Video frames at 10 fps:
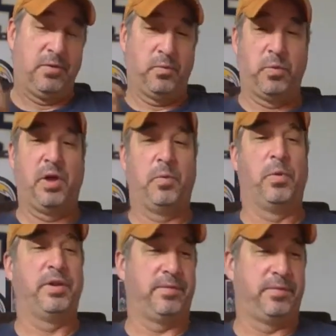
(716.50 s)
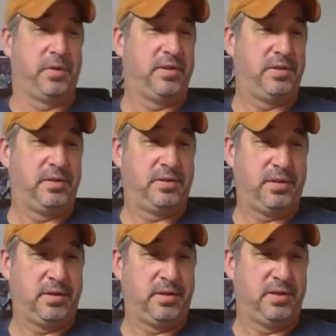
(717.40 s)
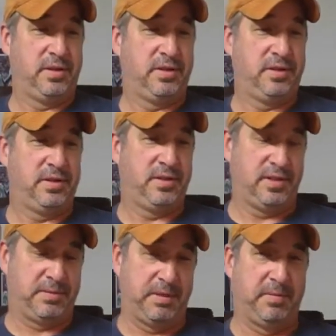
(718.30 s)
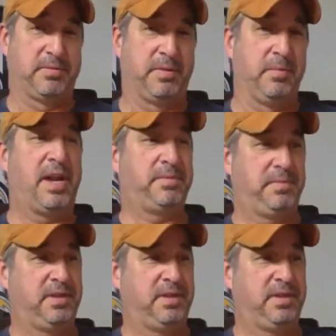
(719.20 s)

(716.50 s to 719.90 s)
well worth it for you to spend the extra money. But I spend,